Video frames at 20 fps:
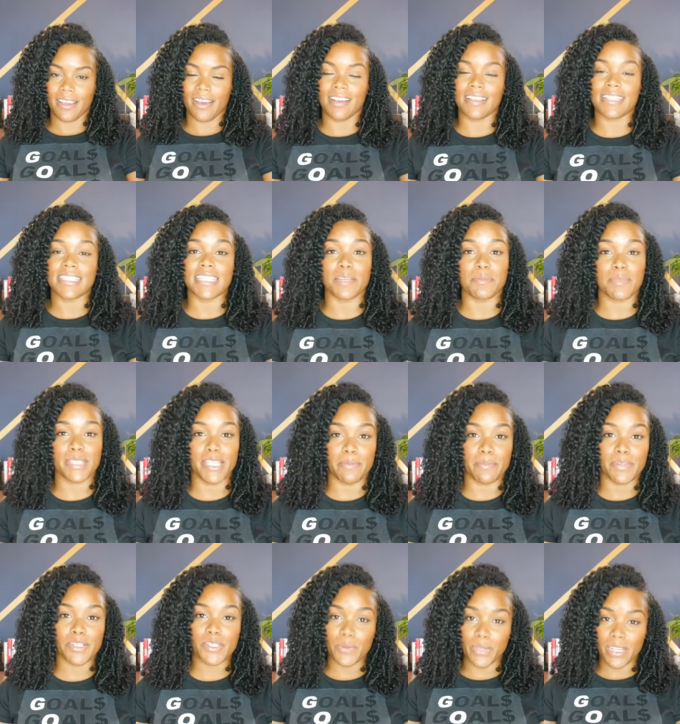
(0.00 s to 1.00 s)
On
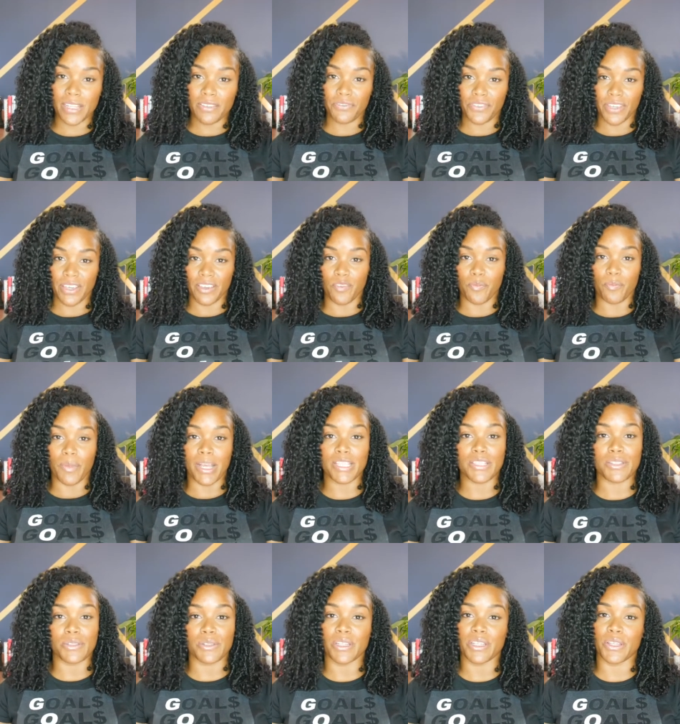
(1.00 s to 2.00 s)
September 25th, my
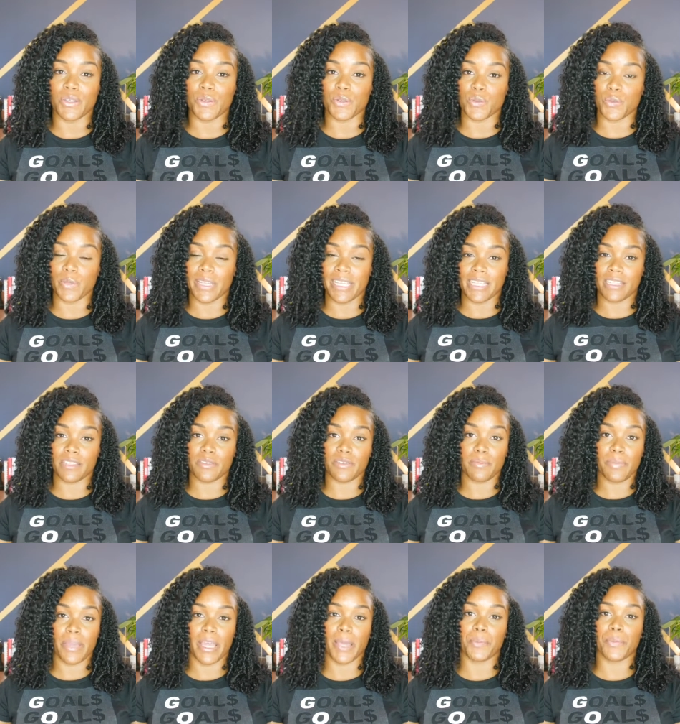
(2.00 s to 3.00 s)
student loans went into
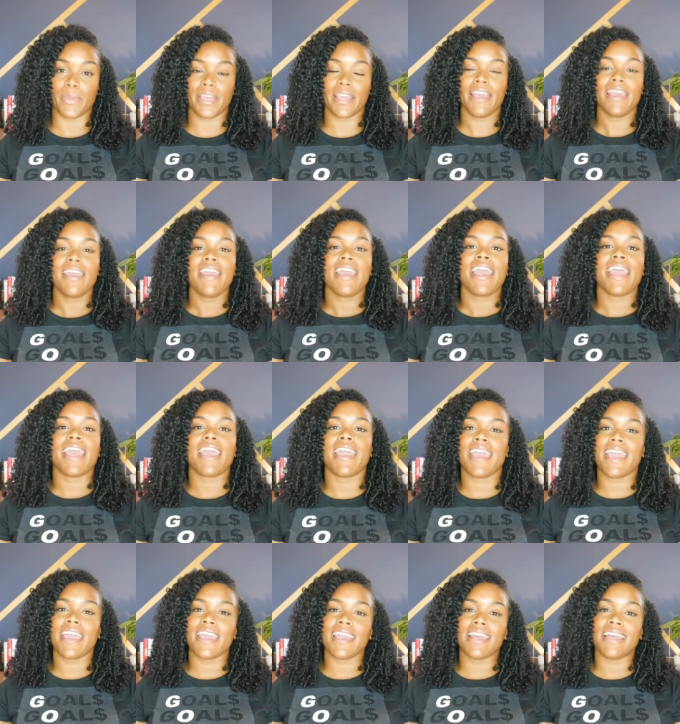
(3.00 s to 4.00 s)
repayment
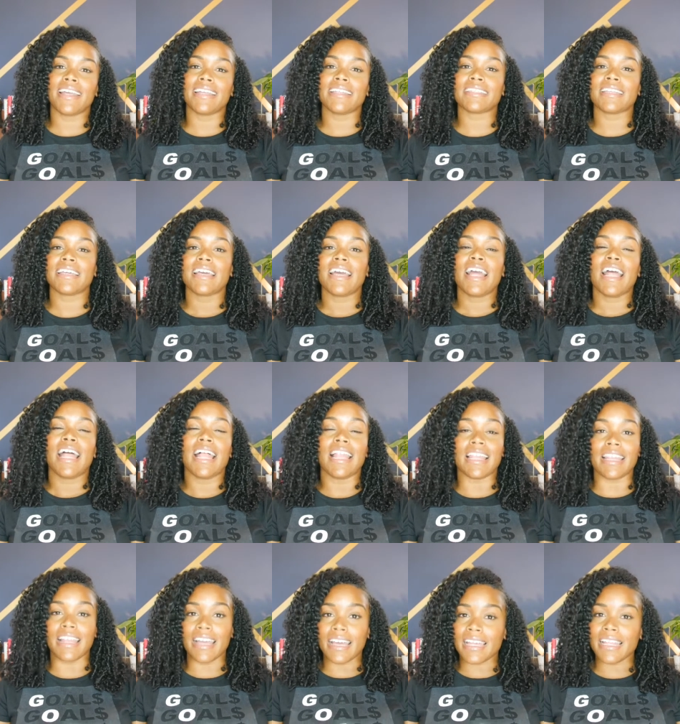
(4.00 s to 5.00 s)
and
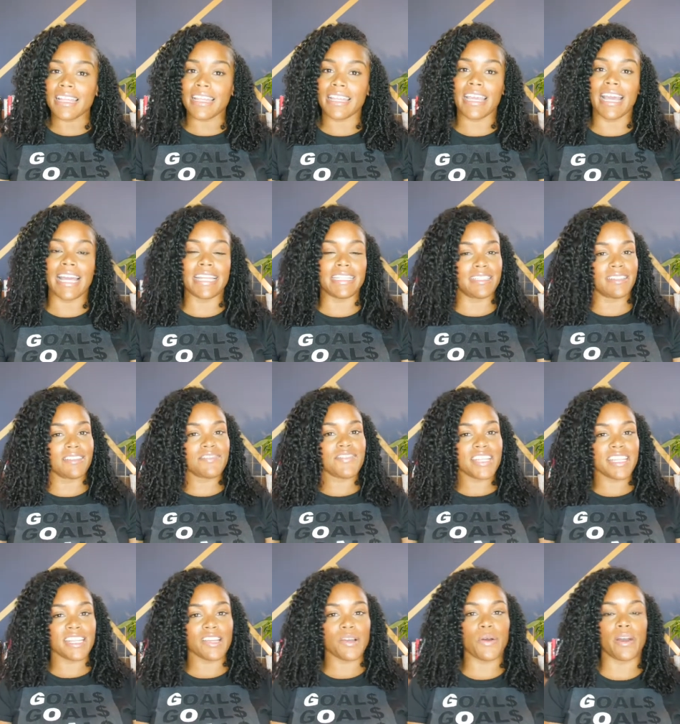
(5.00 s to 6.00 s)
Luckily, I did a
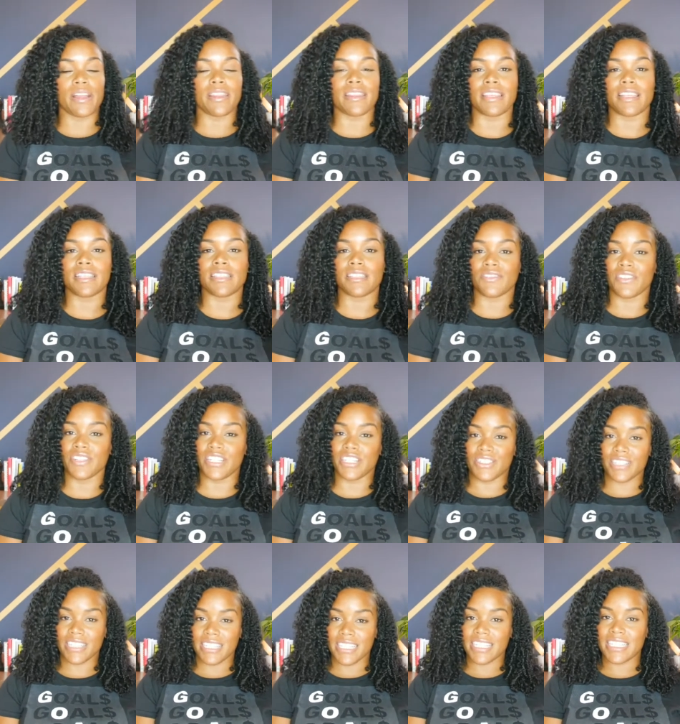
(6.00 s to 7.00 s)
video on this. If you're
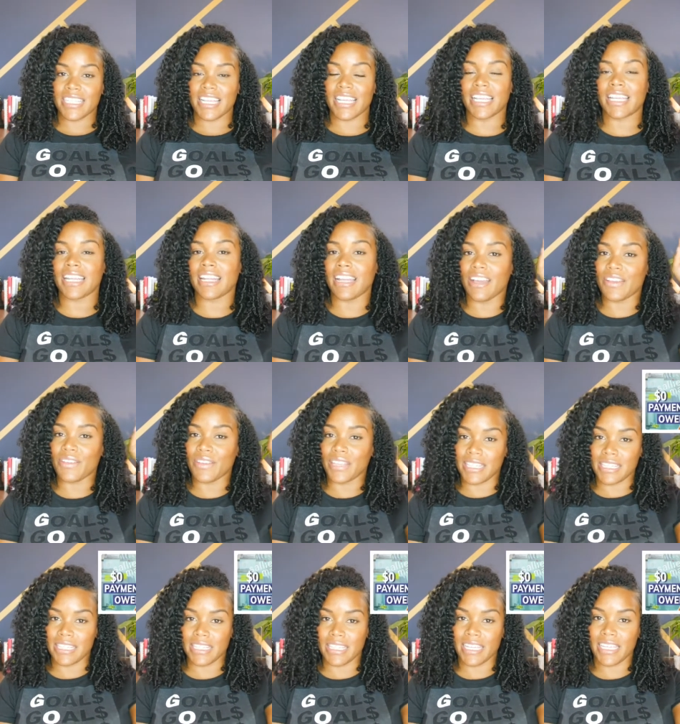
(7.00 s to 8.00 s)
interested in checking it out, you can
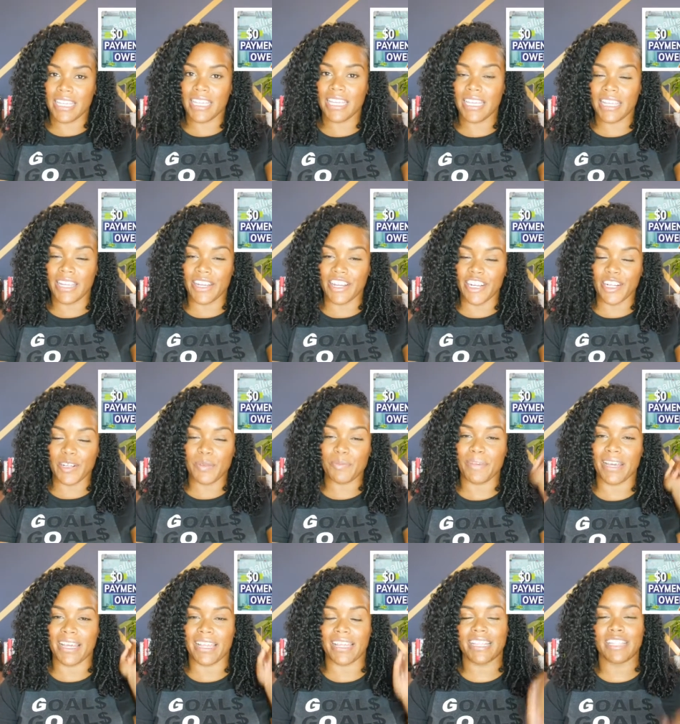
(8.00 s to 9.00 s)
see it here
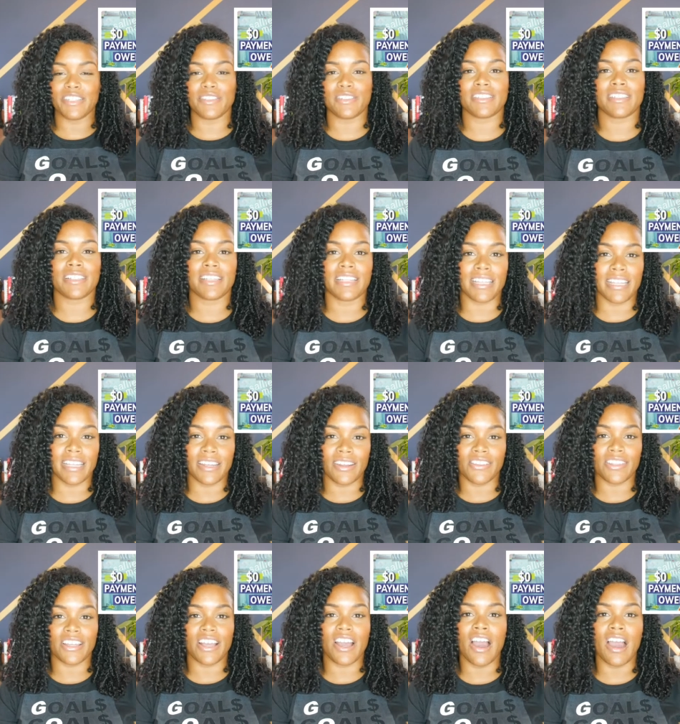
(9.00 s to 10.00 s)
by clicking
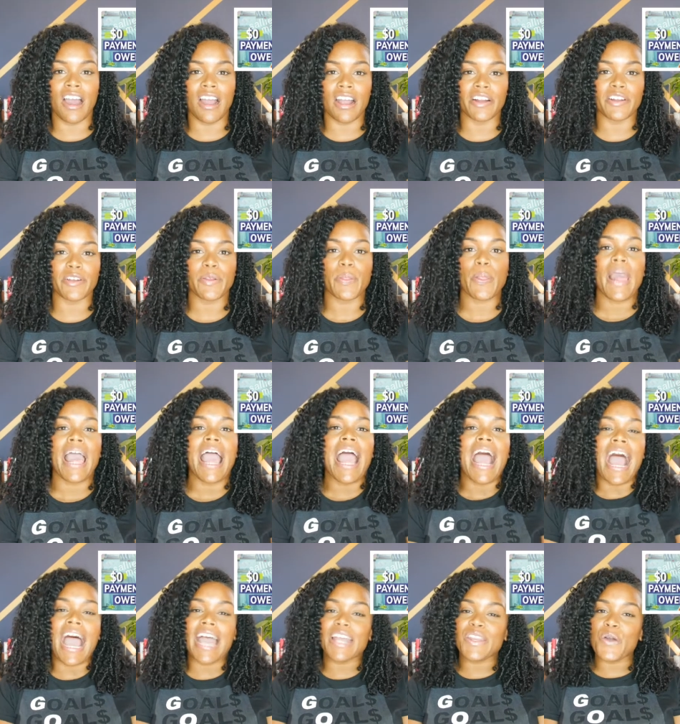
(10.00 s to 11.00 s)
on the car.
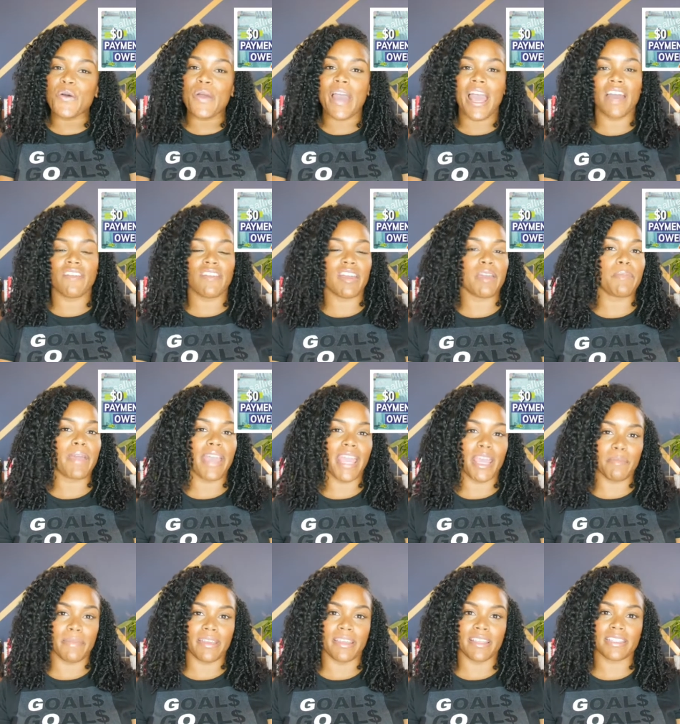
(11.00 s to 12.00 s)
I don't have a
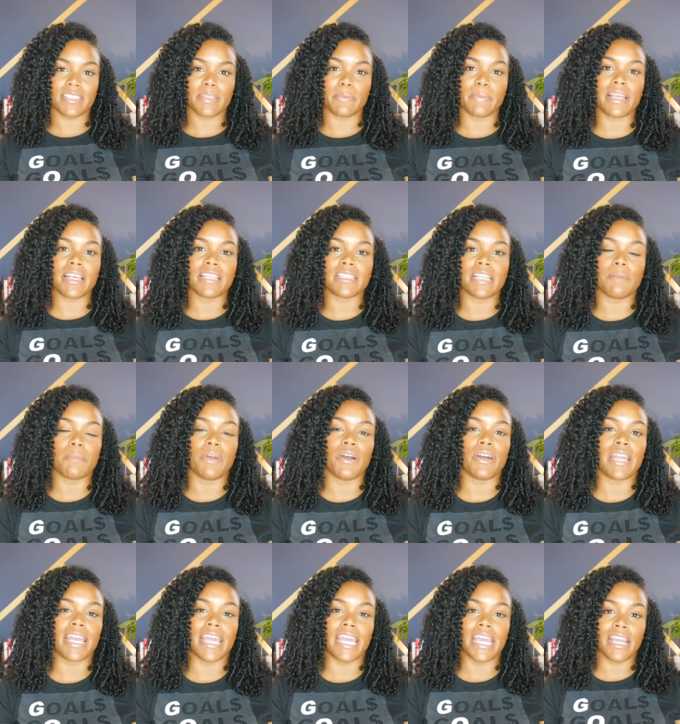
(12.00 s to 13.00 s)
payment because I'm
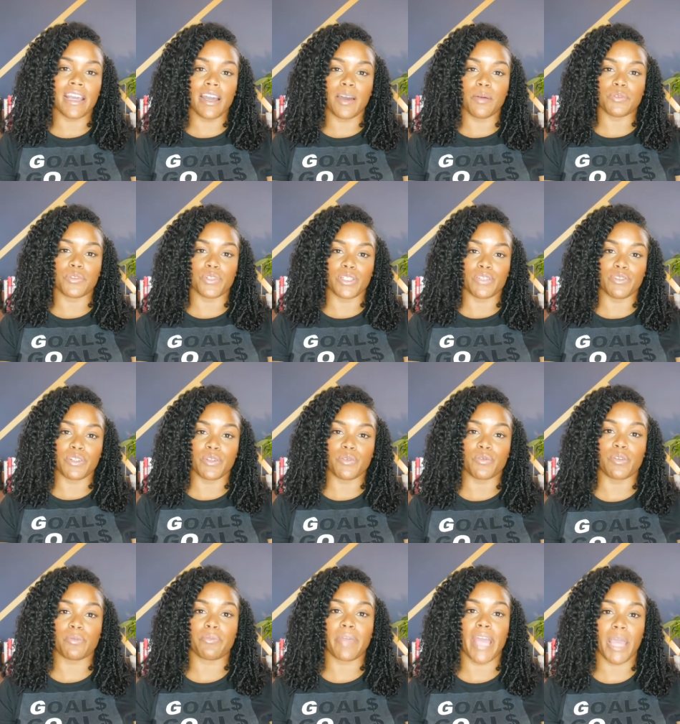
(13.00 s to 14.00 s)
on an income-driven
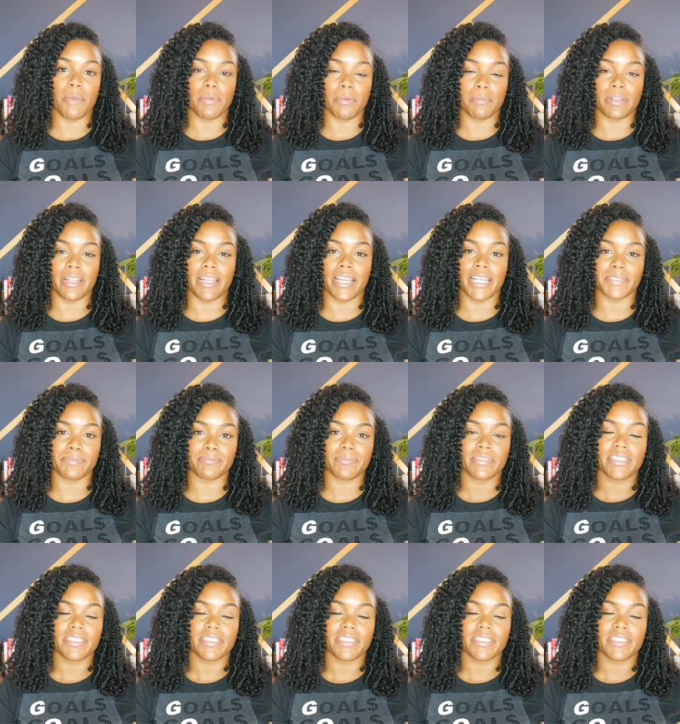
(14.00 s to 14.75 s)
repayment plan.